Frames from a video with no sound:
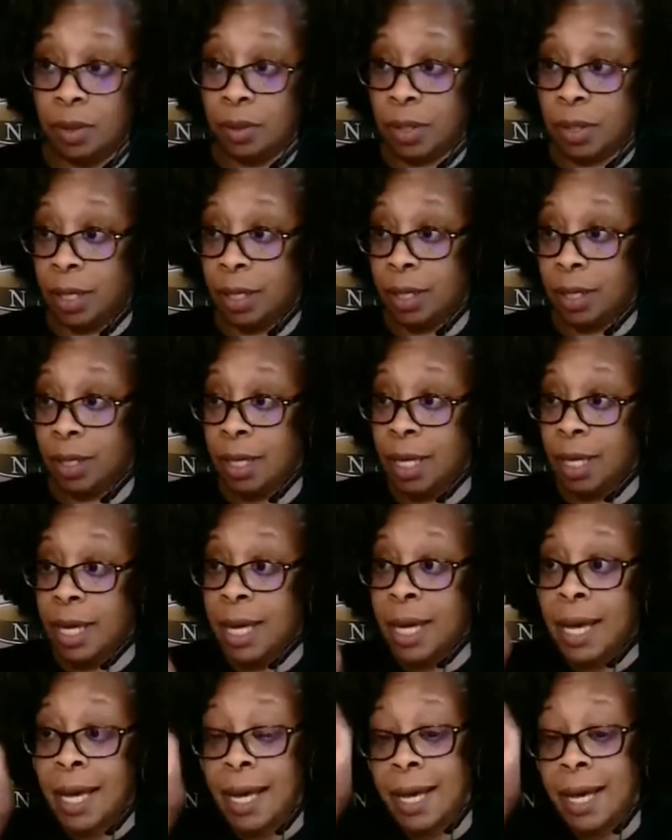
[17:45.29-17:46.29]
Okay,
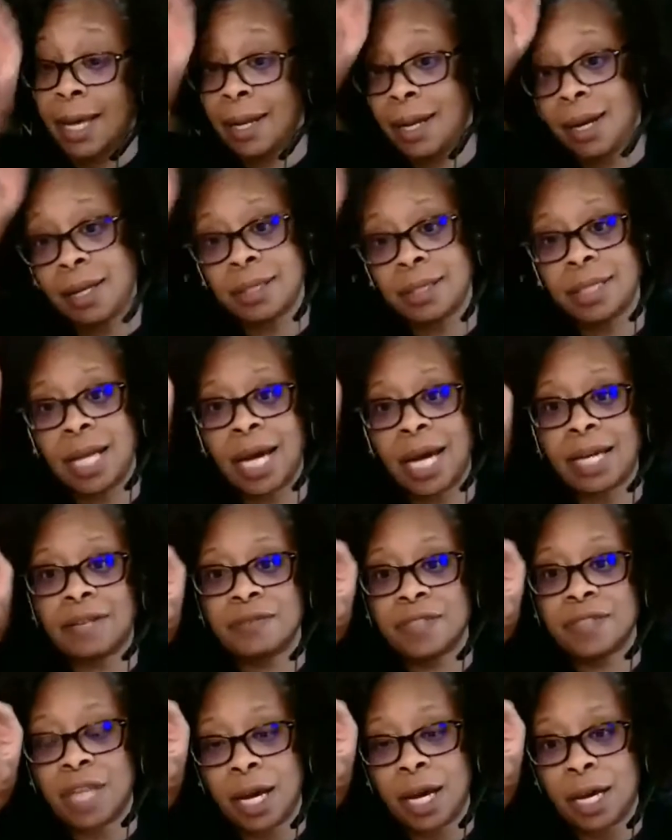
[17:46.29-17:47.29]
and a lot
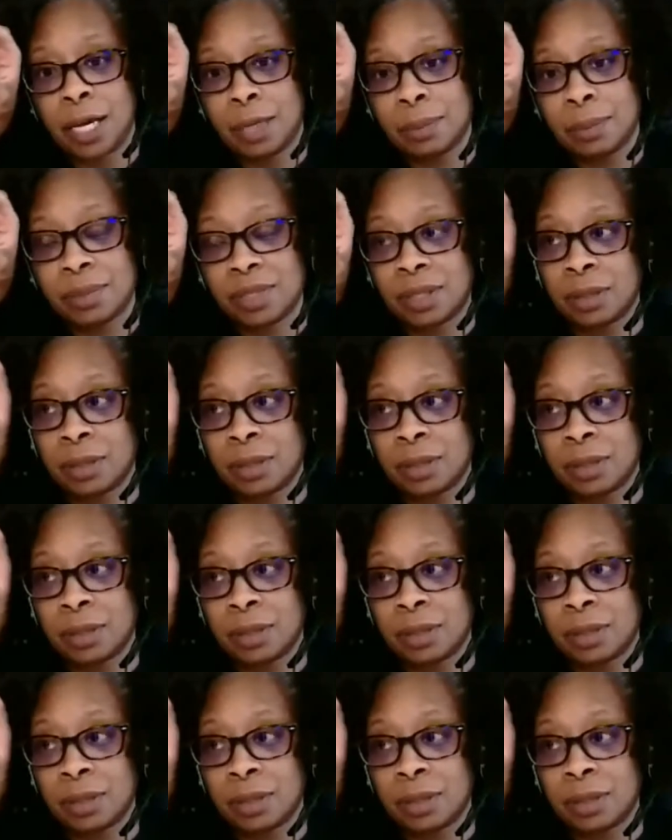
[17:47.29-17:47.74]
of times